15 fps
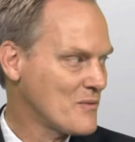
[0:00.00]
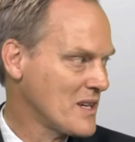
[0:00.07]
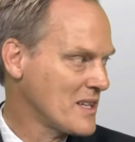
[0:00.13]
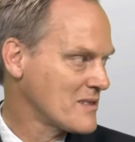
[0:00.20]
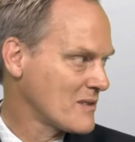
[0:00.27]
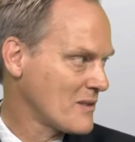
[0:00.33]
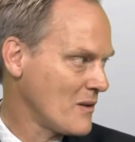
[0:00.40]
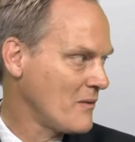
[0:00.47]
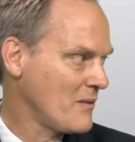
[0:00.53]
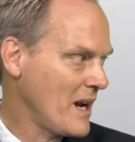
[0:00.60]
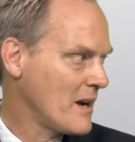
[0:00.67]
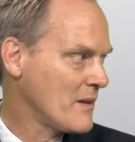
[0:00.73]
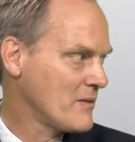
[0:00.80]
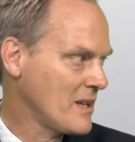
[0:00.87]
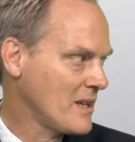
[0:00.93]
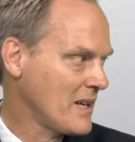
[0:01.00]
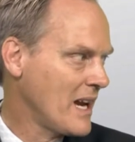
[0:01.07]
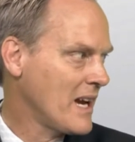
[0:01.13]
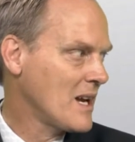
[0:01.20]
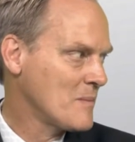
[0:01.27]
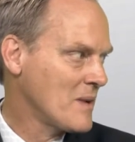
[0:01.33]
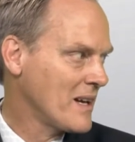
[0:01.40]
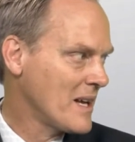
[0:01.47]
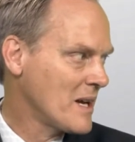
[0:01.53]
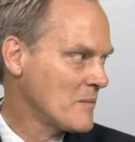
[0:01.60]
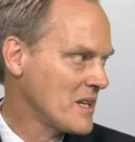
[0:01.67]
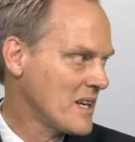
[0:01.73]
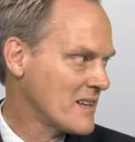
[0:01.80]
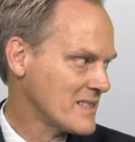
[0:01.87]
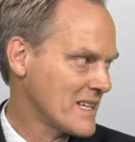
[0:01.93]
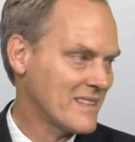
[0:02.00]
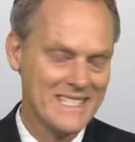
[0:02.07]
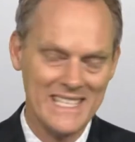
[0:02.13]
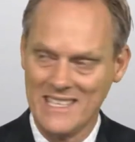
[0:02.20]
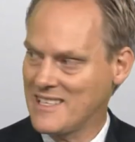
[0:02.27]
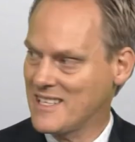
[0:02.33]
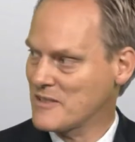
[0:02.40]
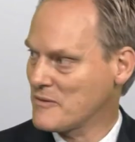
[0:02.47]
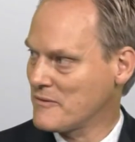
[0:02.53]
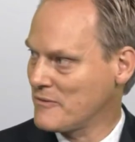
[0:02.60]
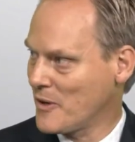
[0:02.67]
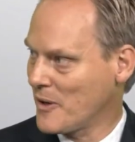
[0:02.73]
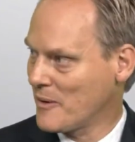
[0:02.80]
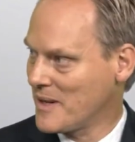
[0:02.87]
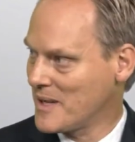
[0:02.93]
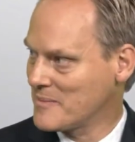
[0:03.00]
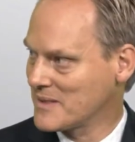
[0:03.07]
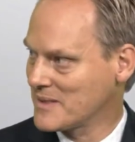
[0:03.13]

risk of having AML, MDS at 10 years of follow-up.